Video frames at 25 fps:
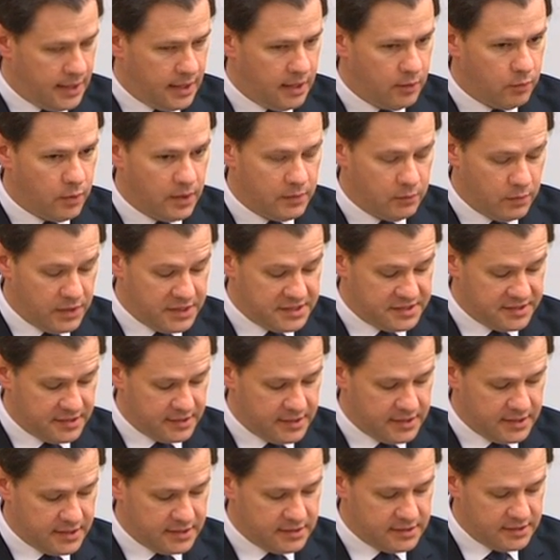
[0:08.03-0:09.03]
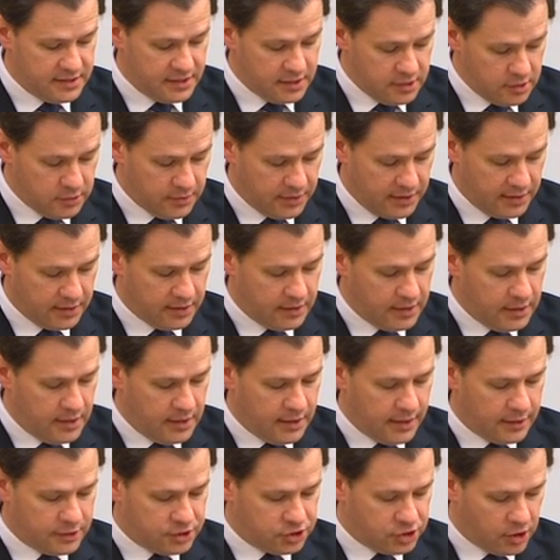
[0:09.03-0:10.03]
When we see continuing
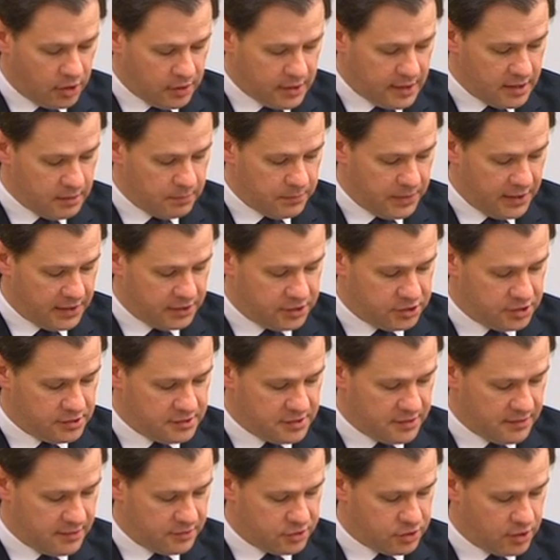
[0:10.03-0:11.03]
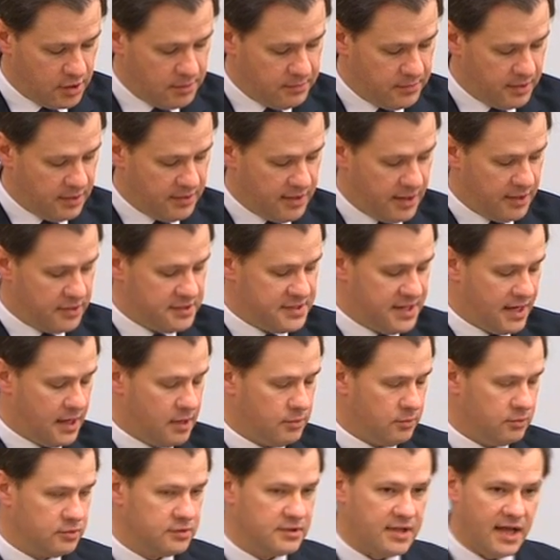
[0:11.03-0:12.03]
shocking pictures of the treatment of those
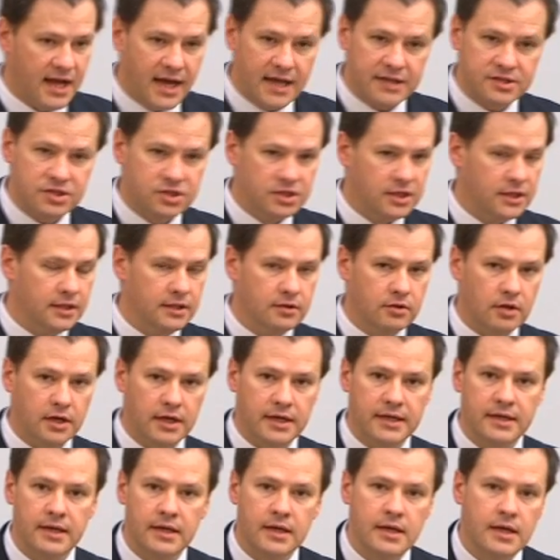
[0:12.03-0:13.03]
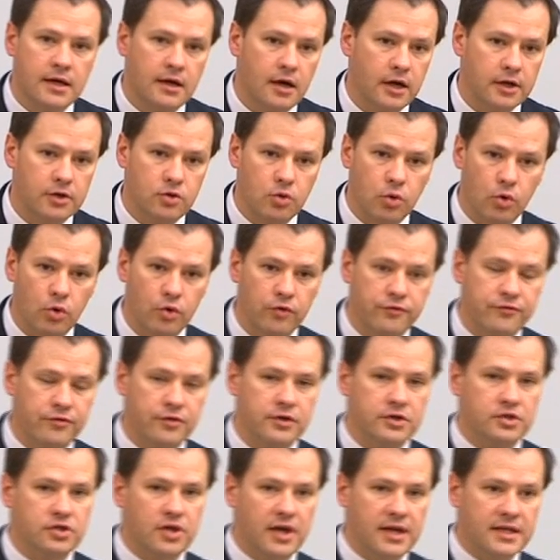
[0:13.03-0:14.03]
animals. Last year, I called
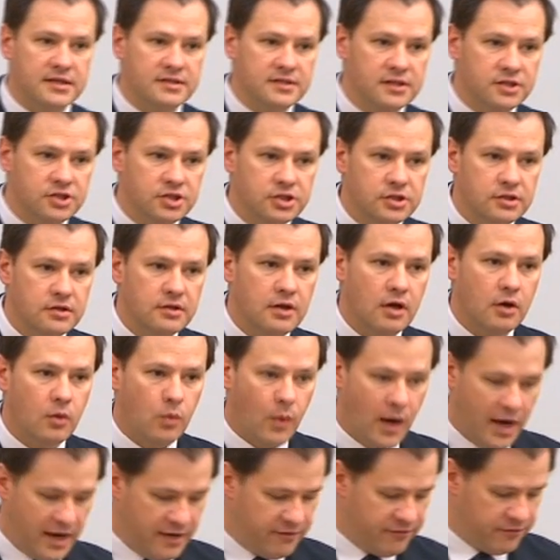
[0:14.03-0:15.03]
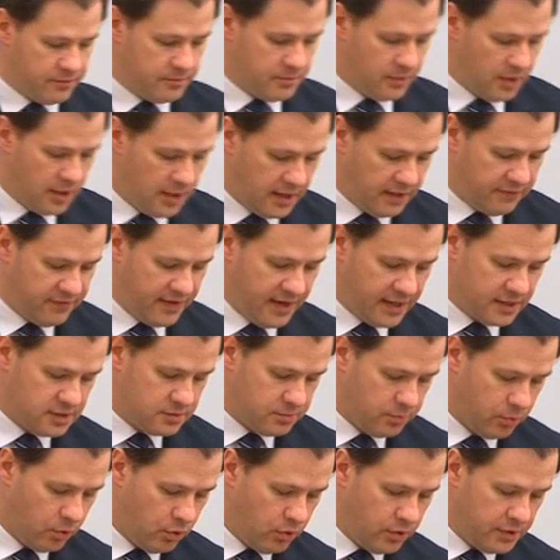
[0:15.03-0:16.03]
for a transition away from live
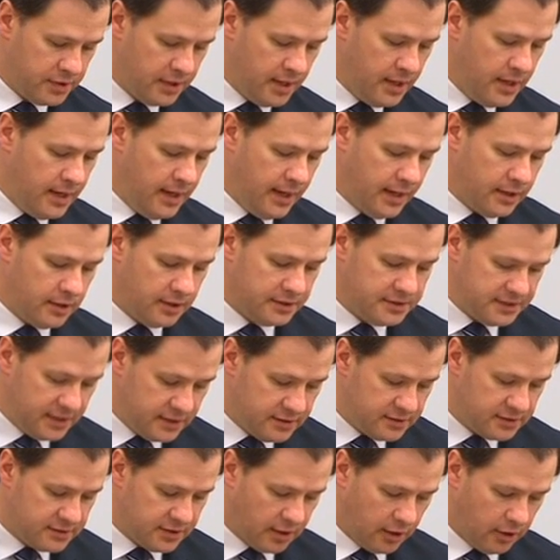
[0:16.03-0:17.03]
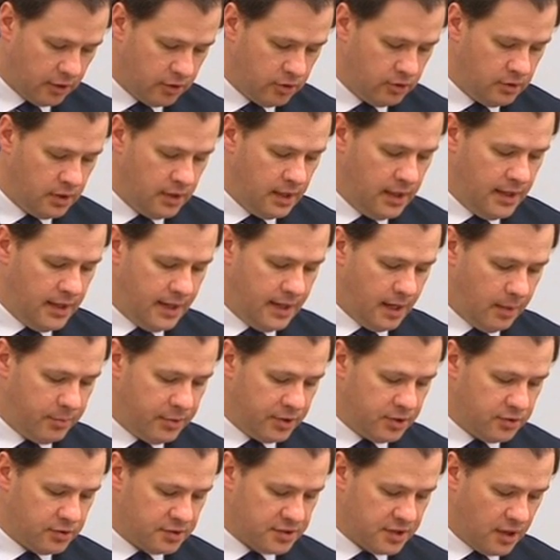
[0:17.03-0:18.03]
export, and I did so
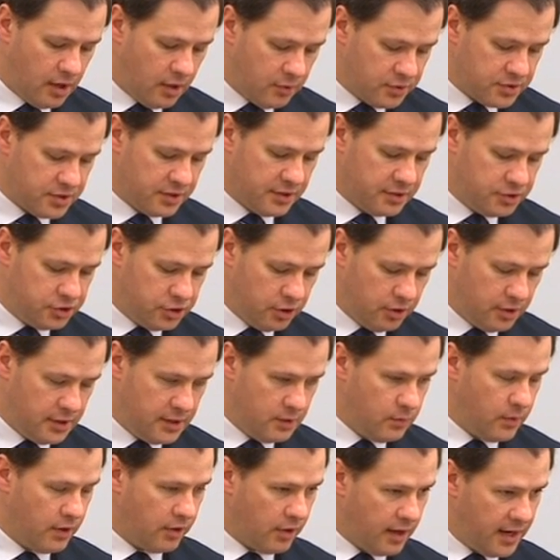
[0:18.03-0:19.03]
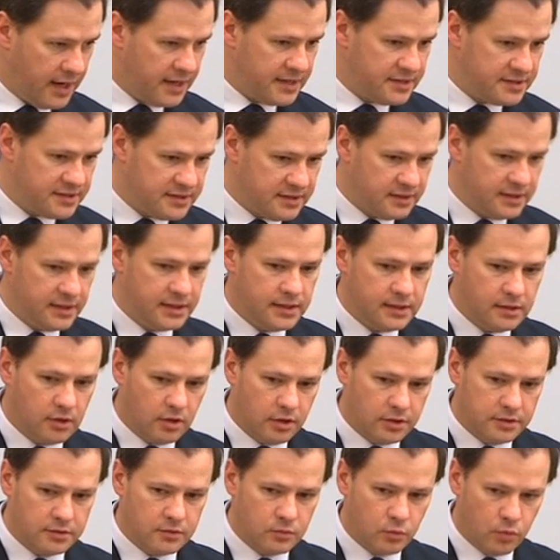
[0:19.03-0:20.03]
because I was on a journey where I had seen
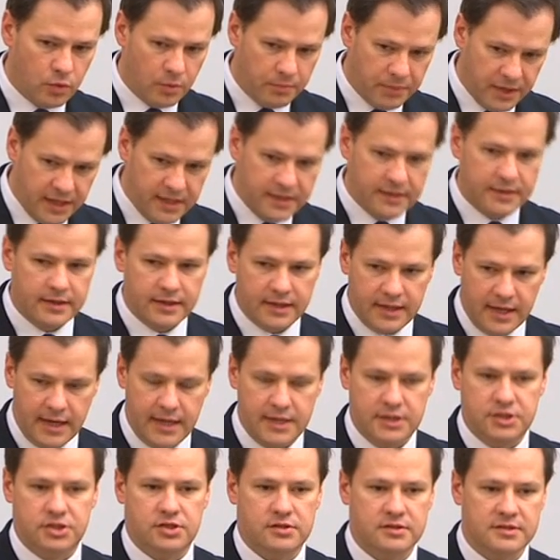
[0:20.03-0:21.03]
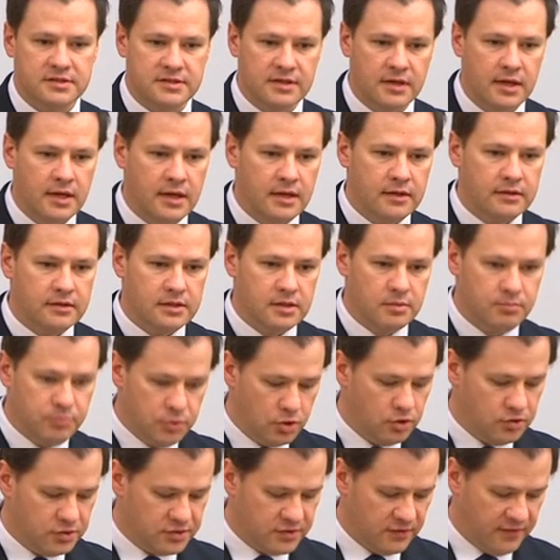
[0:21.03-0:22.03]
on repeated occasions the
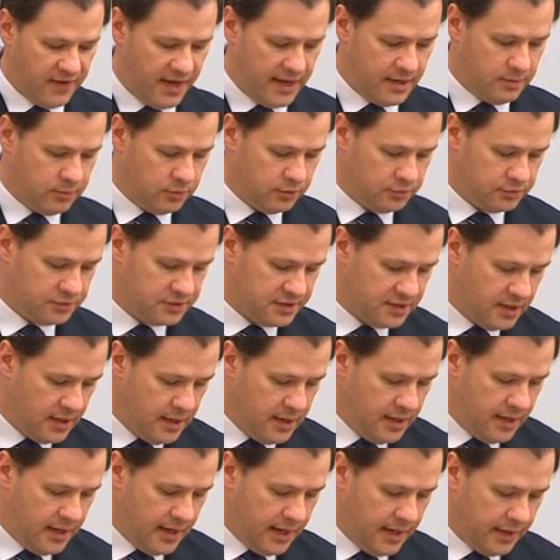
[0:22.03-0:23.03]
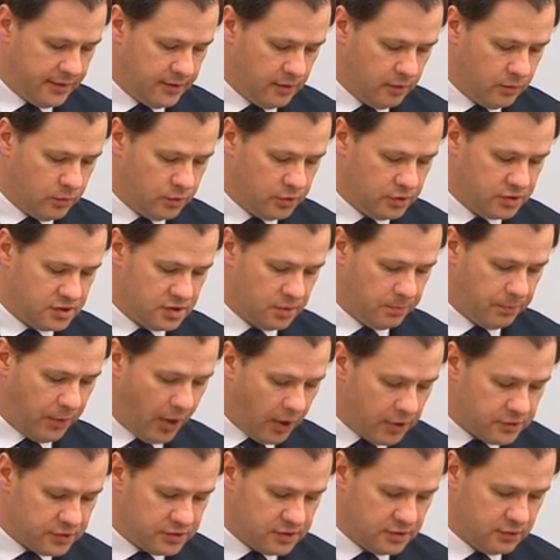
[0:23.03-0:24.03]
abuse of animals that were
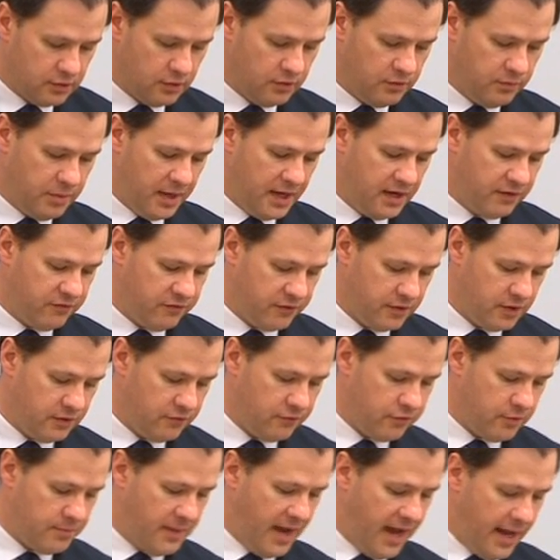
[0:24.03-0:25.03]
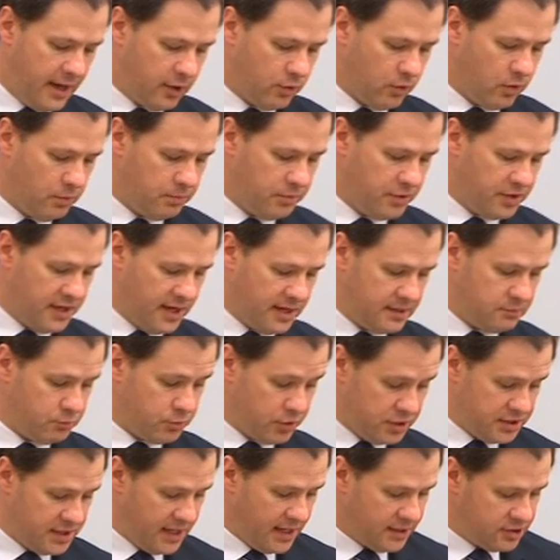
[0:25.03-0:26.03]
supposed to have benefited from adequate
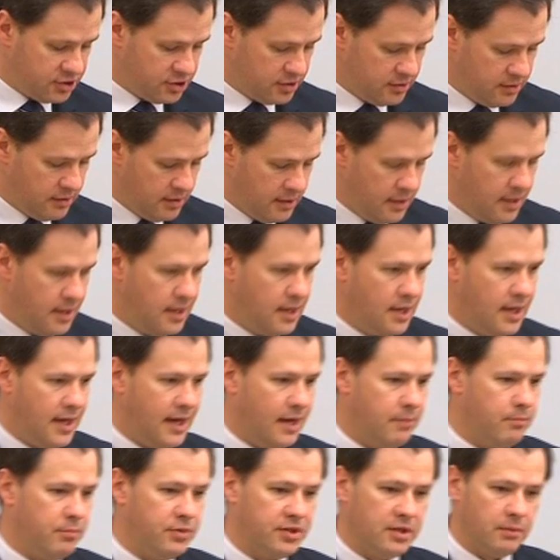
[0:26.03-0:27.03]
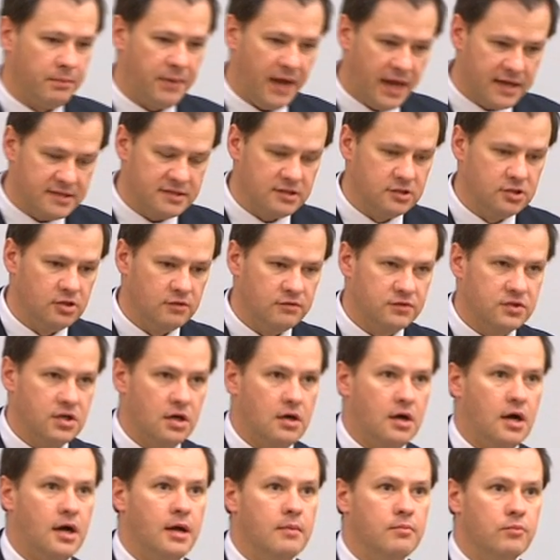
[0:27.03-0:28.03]
protection, but the passage of
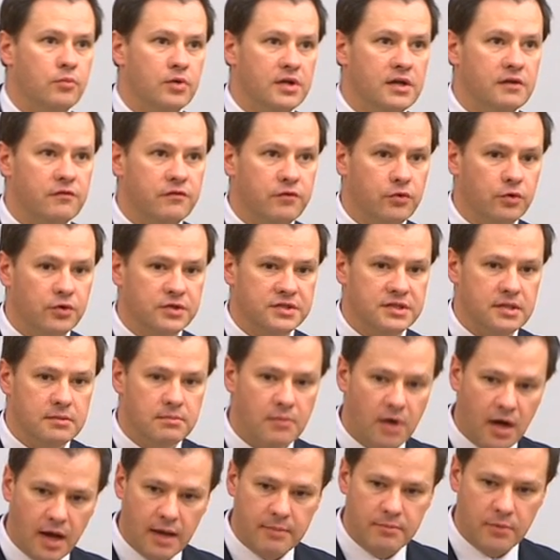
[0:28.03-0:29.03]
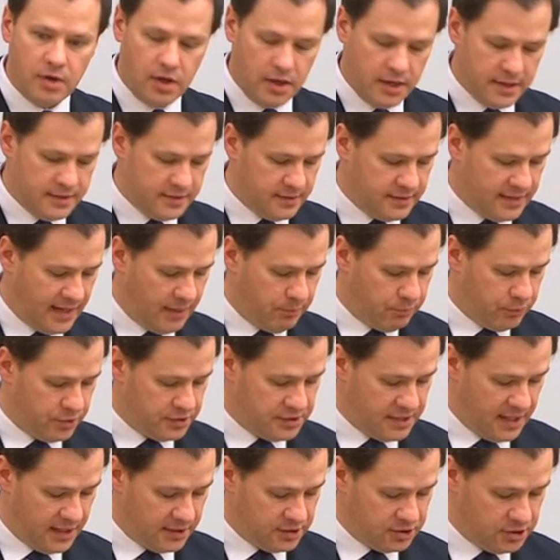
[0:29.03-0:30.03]
time reinforced in my mind that that
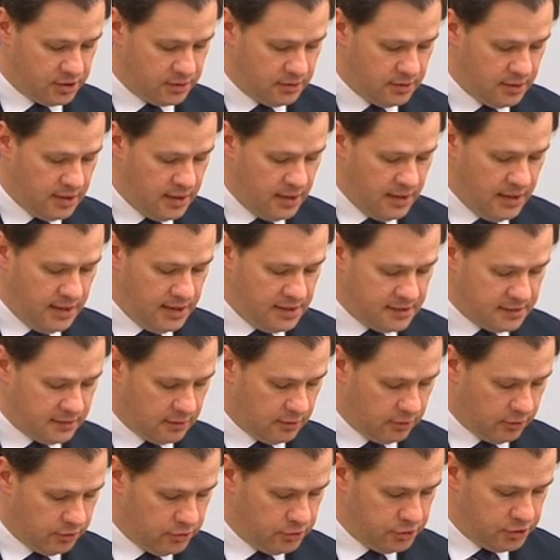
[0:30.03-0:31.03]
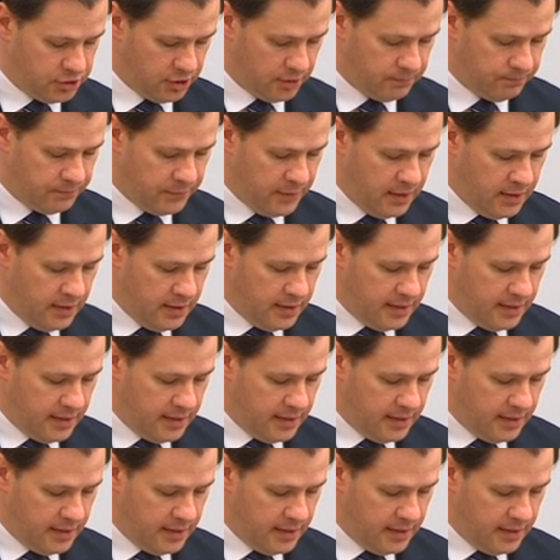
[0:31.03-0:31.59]
protection is an illusion.